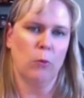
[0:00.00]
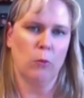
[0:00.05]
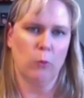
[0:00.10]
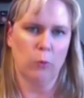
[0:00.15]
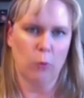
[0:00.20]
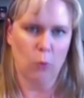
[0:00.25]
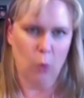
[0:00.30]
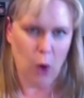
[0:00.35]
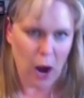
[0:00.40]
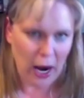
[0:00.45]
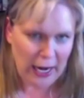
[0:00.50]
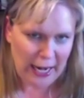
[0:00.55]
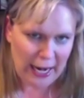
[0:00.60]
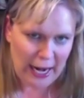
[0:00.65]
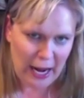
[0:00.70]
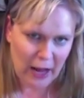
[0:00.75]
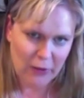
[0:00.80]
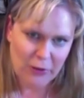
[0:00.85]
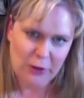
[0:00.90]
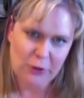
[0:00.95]
walking
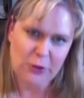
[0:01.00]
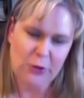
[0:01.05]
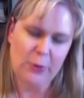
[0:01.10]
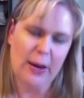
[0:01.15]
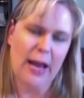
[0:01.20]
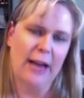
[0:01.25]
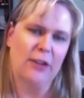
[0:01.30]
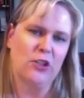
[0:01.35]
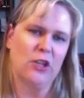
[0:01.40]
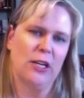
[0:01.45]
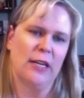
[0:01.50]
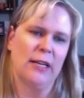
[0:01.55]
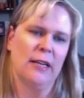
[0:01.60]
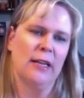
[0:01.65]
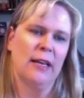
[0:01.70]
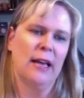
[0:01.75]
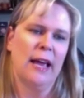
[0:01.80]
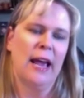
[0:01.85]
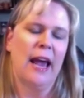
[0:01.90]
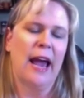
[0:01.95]
out their direction,
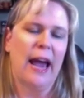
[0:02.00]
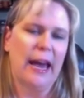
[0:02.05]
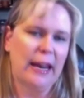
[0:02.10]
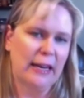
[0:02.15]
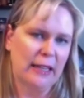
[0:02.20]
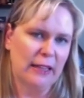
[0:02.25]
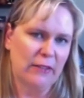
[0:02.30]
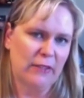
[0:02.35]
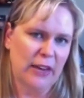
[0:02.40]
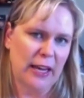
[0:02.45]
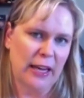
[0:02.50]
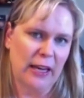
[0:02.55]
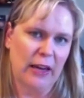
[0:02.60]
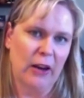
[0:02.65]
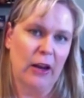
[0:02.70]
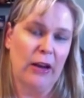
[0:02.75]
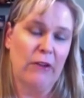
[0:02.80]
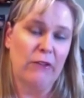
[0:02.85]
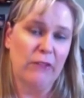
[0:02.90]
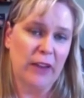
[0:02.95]
and living
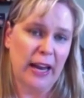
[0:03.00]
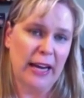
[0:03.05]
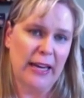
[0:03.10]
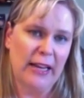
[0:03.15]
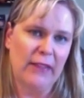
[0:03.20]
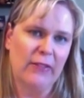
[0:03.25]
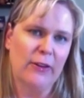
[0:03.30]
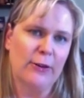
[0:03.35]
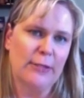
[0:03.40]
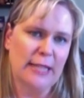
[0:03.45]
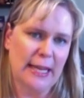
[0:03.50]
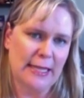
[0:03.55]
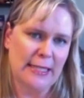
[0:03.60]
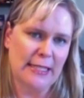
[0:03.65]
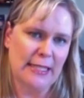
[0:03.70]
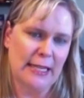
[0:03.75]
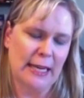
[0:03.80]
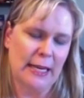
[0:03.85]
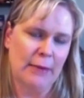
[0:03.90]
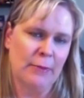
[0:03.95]
and finding their
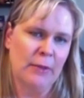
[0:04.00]
destiny.